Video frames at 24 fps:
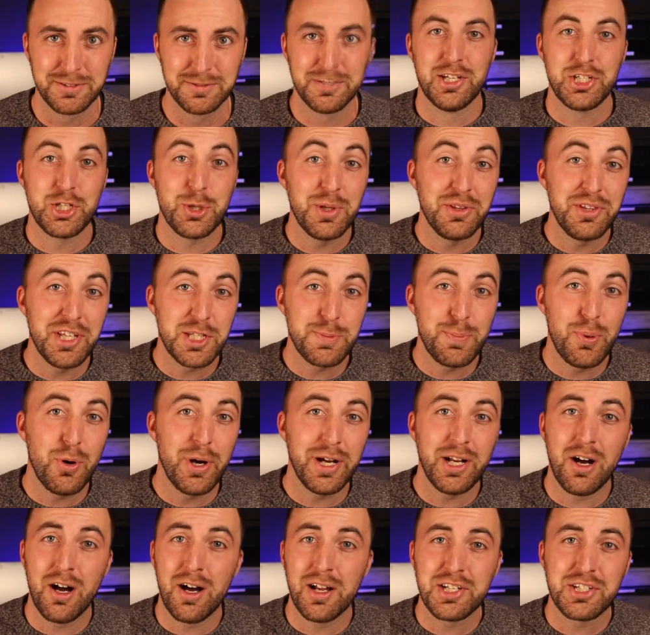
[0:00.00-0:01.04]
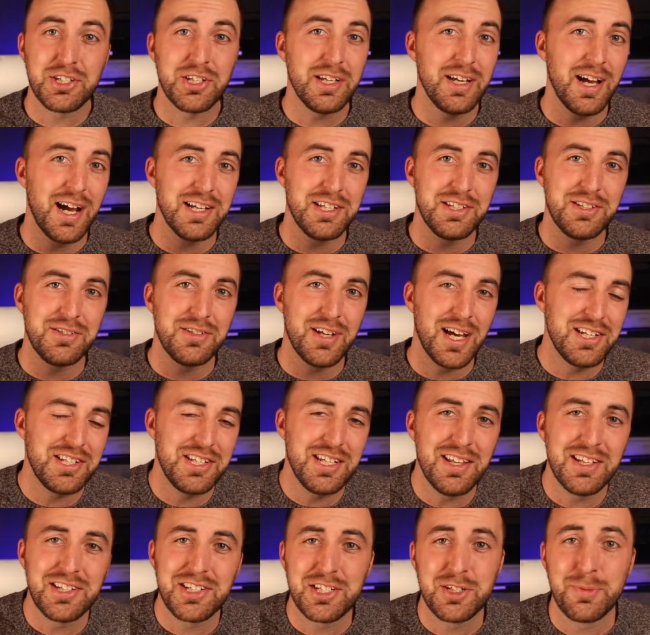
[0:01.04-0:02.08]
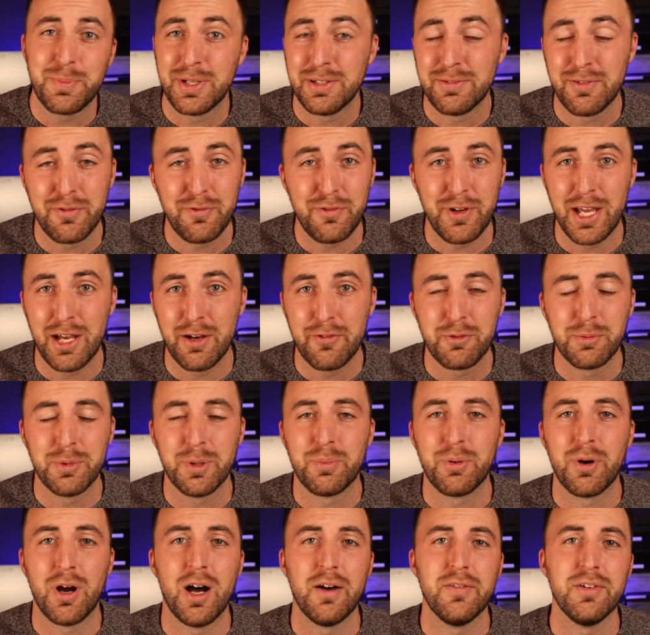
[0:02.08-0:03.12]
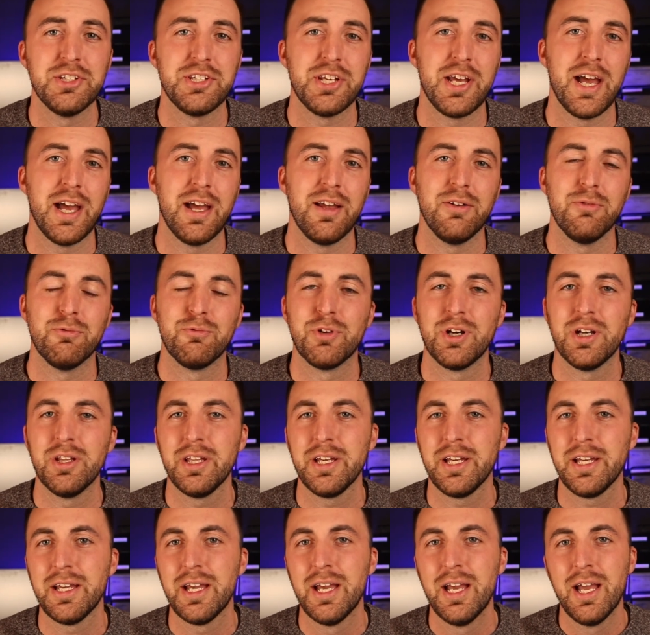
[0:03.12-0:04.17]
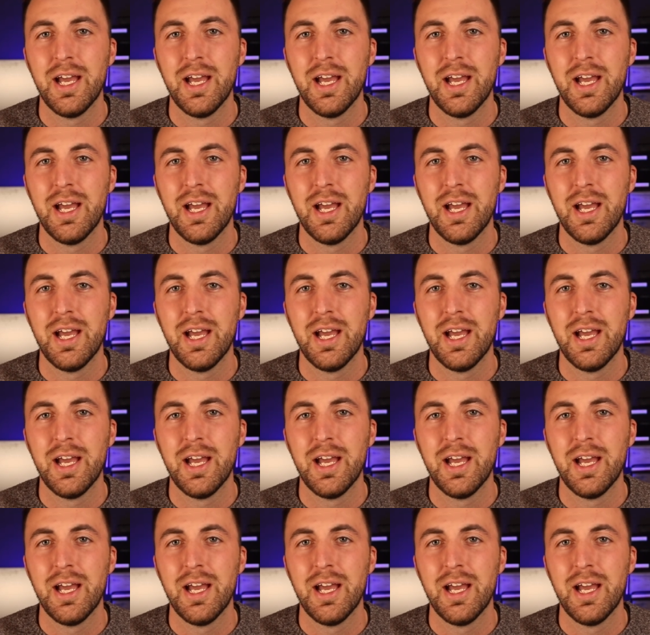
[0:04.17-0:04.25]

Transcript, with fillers: So at this point, honestly, I see this as a bit of a fail from the province, and really,